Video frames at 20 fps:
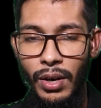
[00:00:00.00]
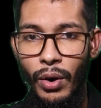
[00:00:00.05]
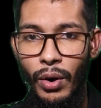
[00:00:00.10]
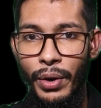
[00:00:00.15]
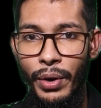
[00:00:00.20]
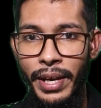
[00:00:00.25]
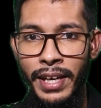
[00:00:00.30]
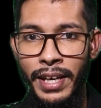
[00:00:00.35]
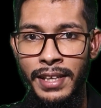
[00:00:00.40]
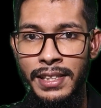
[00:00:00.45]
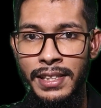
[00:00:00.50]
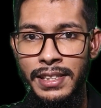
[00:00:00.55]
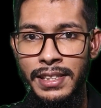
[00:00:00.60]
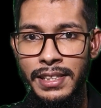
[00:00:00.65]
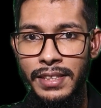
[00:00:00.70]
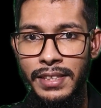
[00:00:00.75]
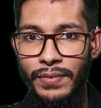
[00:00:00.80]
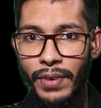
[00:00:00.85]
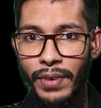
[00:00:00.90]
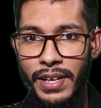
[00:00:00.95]
Okay.
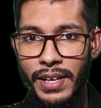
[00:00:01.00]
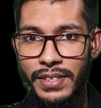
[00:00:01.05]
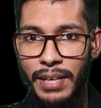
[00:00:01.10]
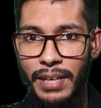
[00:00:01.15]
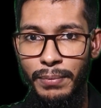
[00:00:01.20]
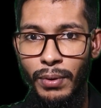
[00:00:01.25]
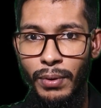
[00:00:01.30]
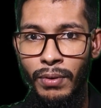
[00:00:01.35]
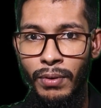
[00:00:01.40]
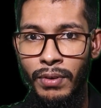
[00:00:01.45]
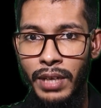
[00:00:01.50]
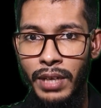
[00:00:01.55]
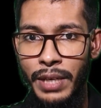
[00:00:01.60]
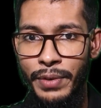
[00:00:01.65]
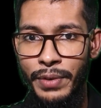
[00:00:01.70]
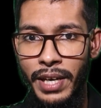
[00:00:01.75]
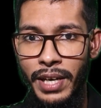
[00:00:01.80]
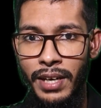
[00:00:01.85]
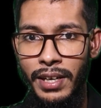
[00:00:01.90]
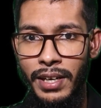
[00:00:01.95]
For example, you
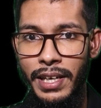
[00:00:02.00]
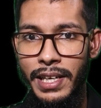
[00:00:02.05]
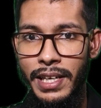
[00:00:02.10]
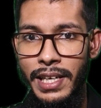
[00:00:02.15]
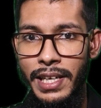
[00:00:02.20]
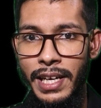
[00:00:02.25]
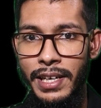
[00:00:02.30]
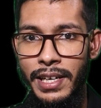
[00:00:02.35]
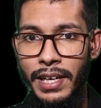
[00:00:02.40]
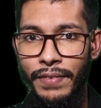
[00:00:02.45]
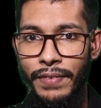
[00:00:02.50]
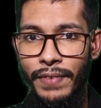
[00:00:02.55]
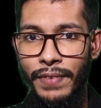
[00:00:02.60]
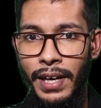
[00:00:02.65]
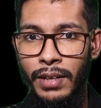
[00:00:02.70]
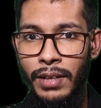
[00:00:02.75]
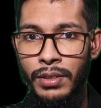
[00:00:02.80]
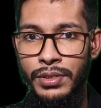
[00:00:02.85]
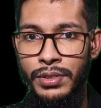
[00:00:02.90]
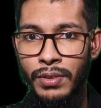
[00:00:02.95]
can create a
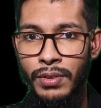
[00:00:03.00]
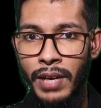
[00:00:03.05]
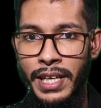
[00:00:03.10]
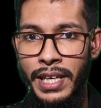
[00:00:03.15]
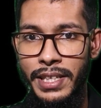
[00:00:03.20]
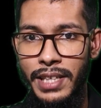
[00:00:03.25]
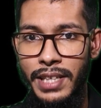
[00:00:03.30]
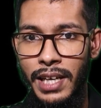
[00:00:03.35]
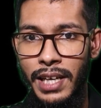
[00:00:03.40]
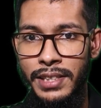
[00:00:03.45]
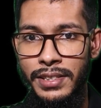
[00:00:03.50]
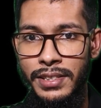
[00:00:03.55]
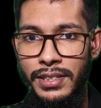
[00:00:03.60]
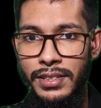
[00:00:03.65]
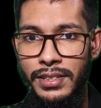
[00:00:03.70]
file also like touch.